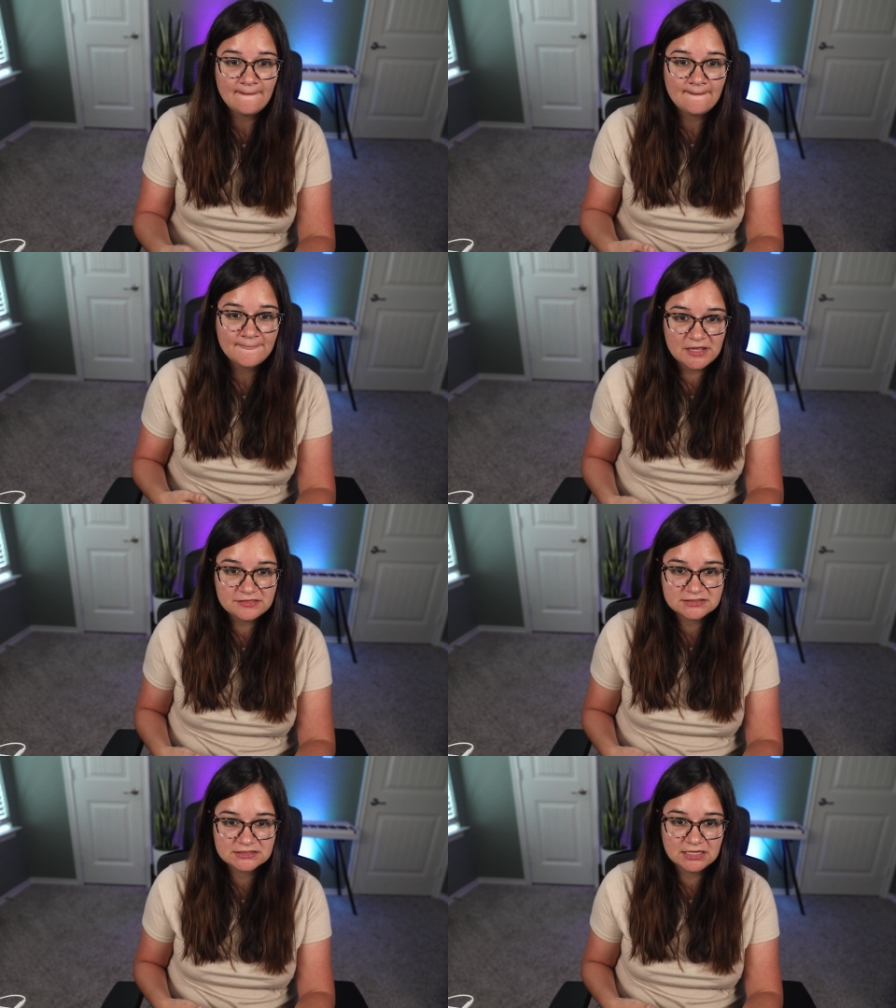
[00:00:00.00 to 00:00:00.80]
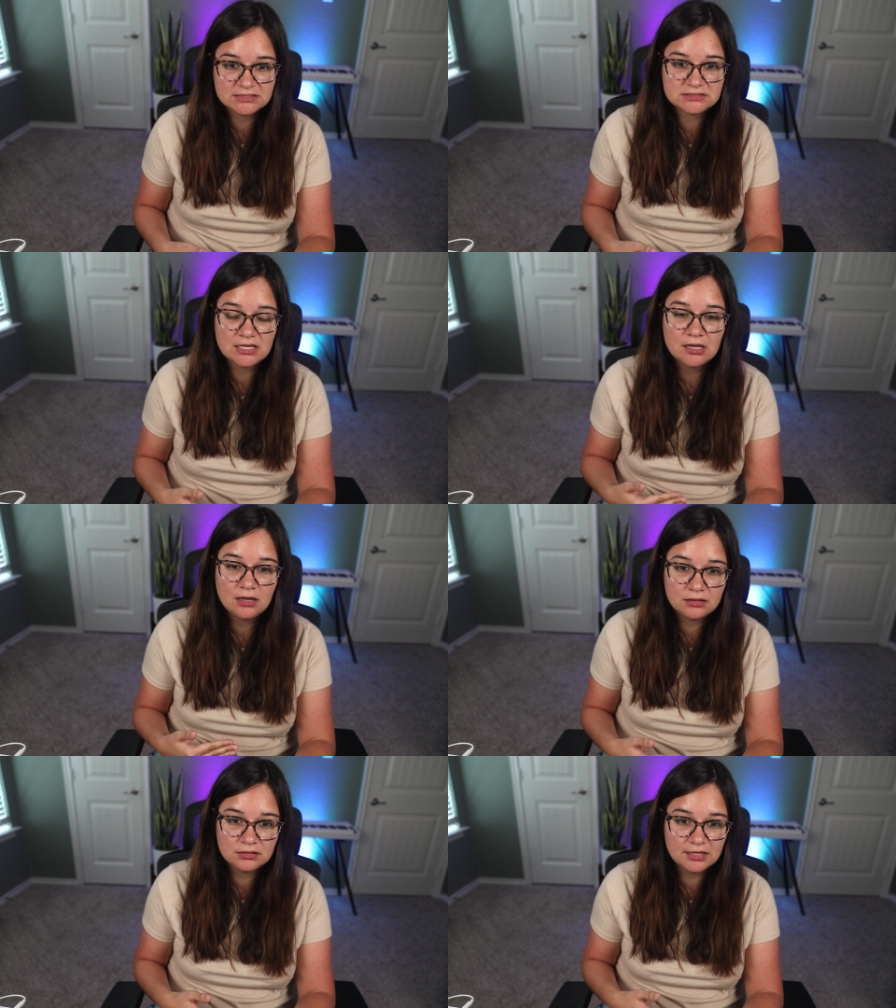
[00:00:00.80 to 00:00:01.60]
In this case, a
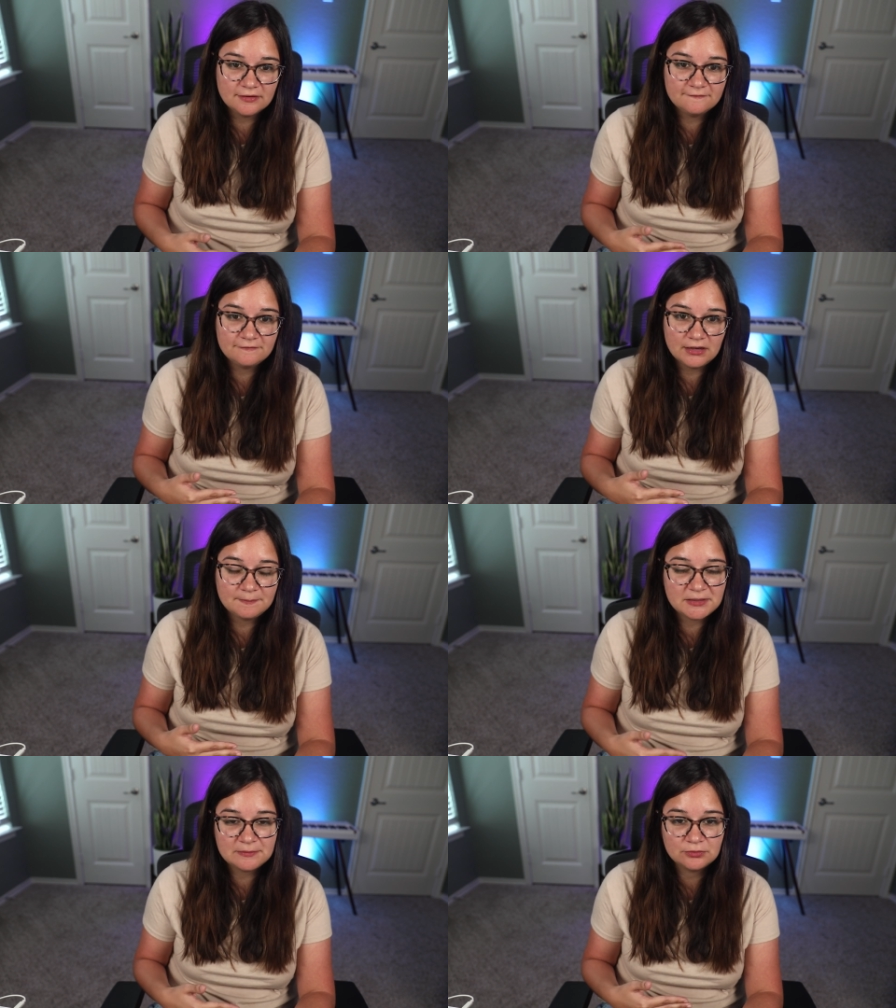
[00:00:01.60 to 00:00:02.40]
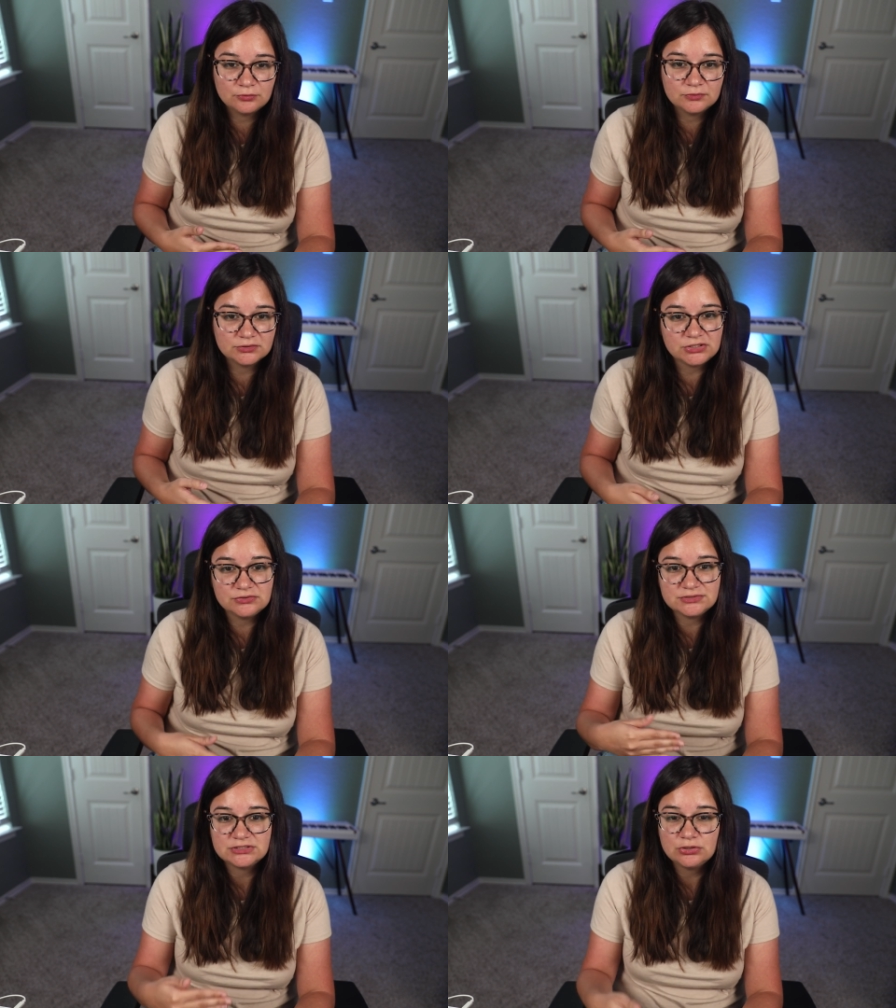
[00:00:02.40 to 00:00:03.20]
lot of uh, people will
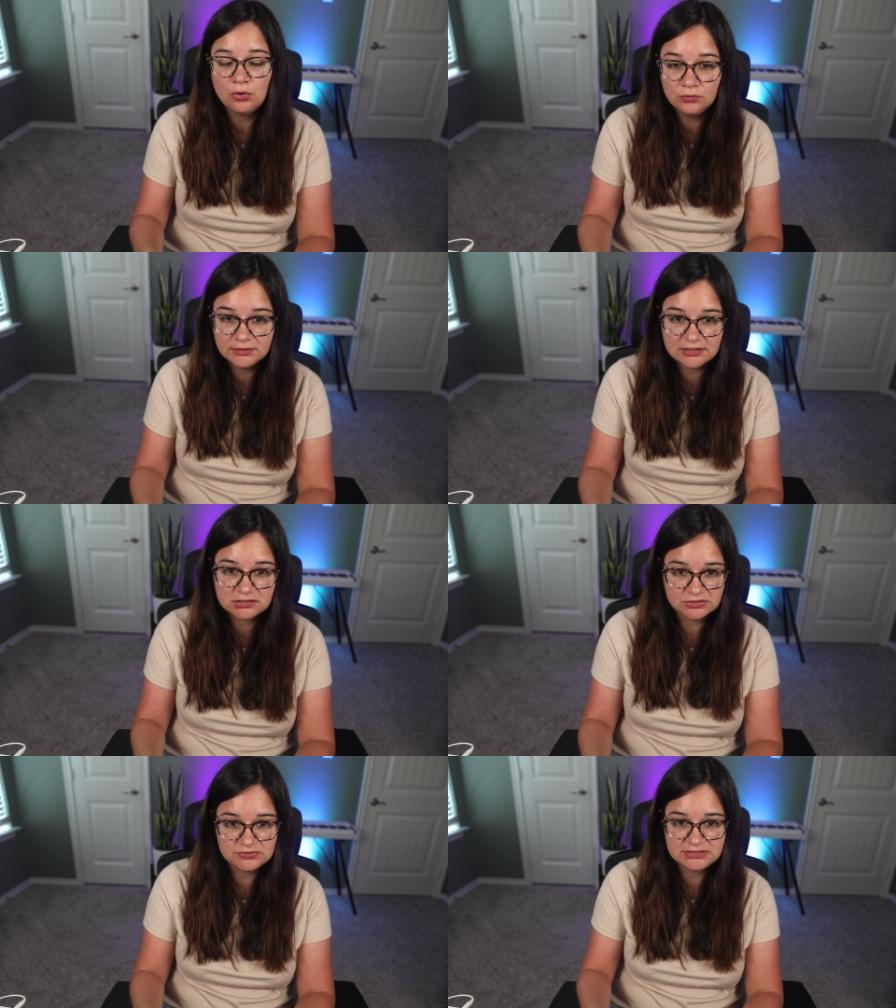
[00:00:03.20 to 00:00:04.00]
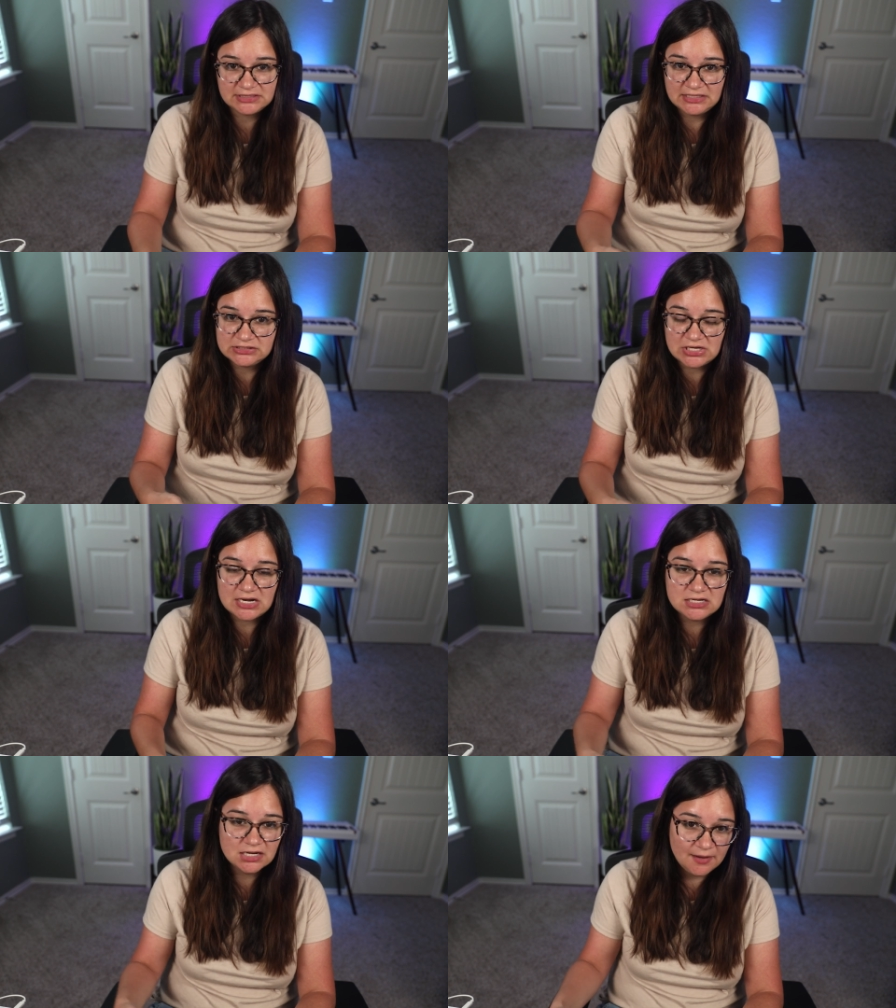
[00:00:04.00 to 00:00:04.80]
use only closed stage and
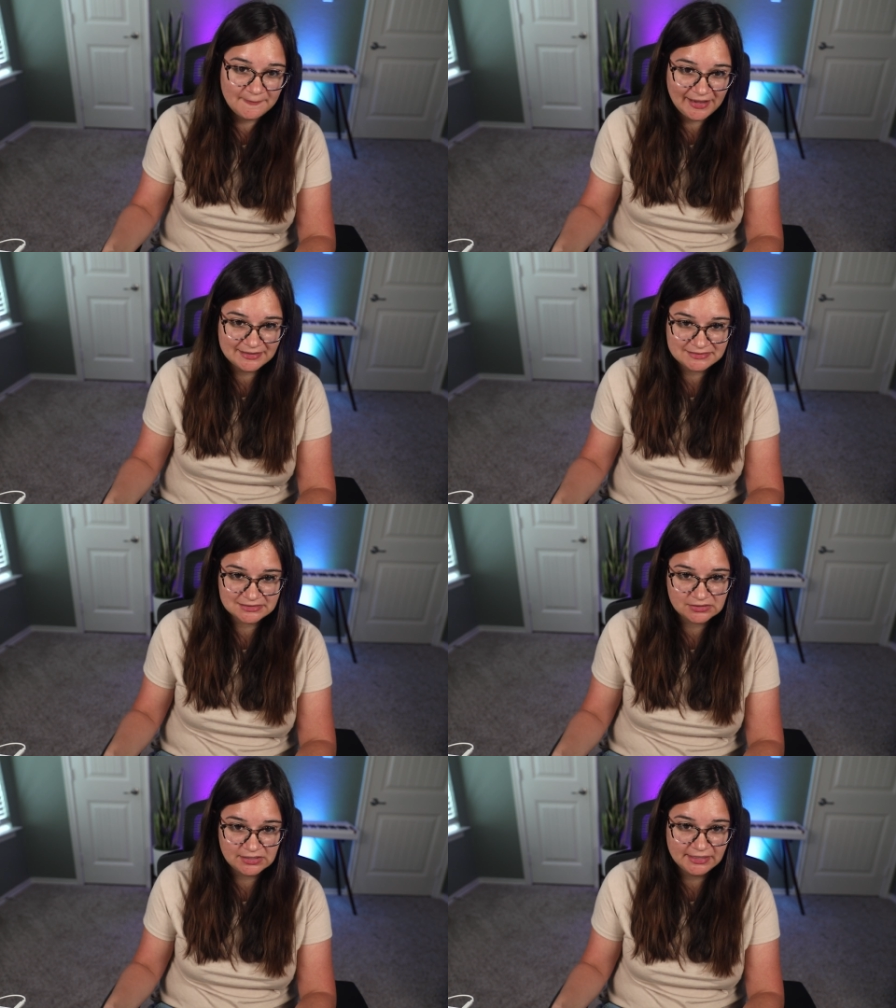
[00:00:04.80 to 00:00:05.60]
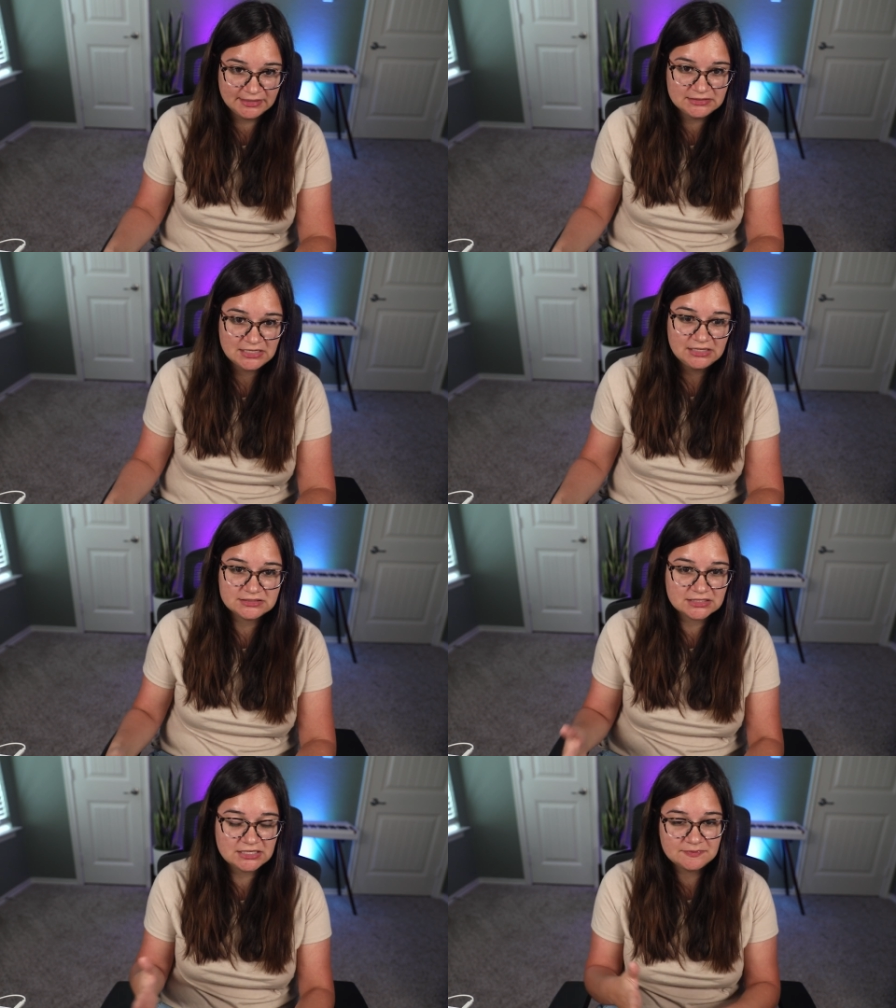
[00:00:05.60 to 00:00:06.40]
not past client to
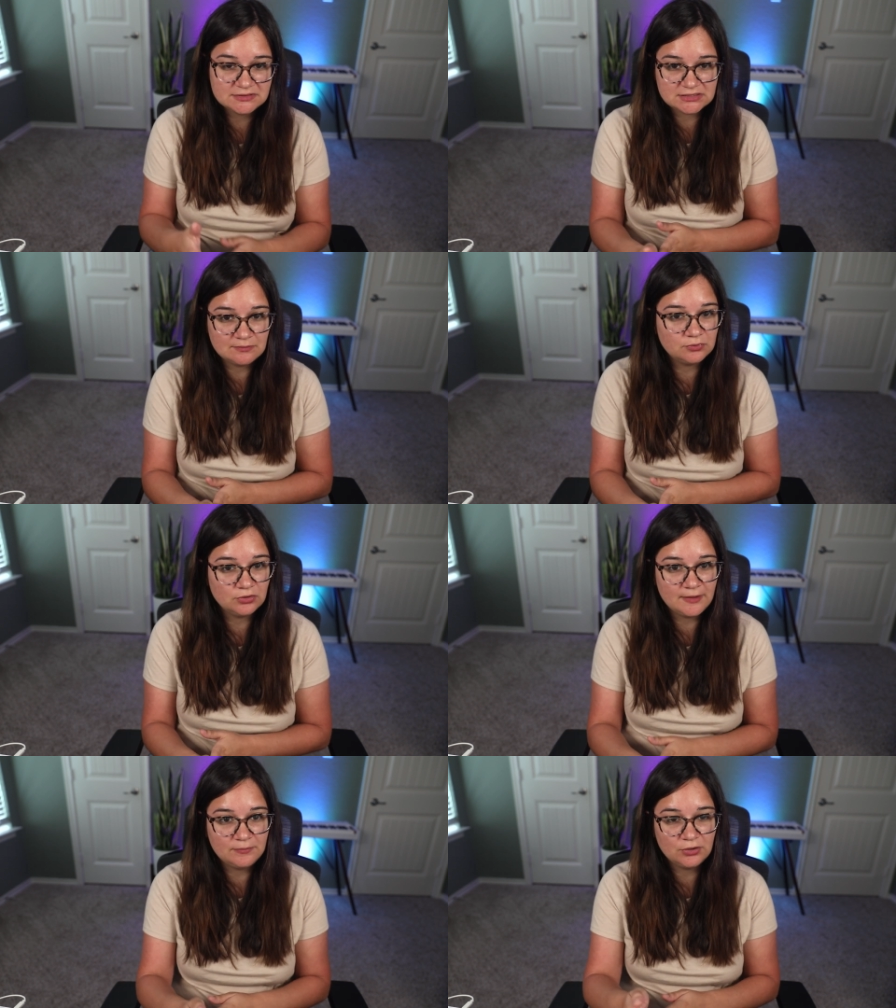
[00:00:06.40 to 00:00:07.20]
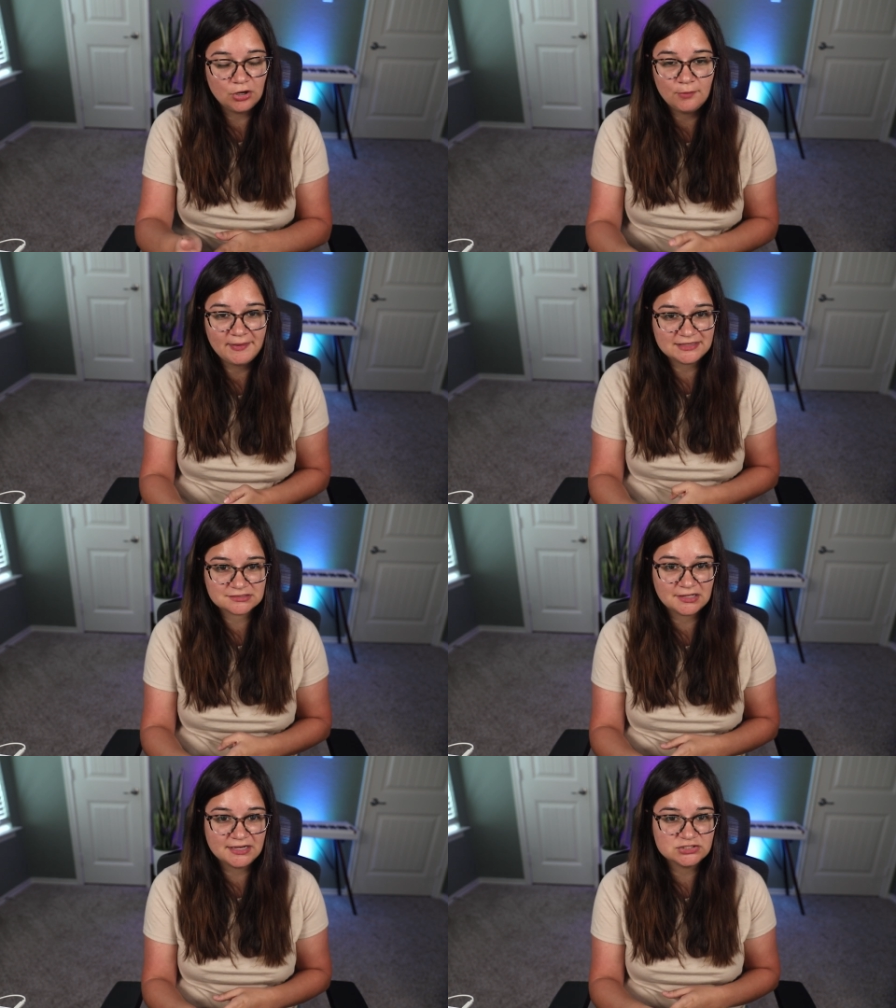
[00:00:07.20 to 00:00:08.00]
keep it simple and put all past
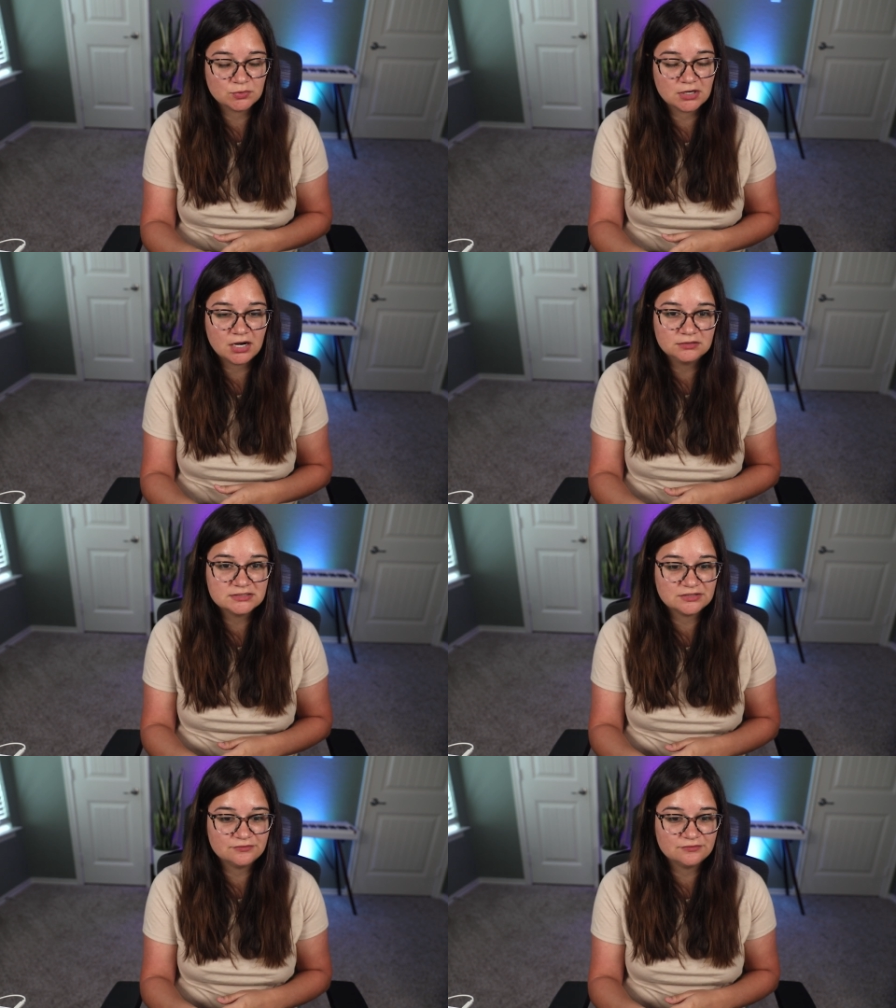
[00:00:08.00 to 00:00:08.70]
clients, regardless of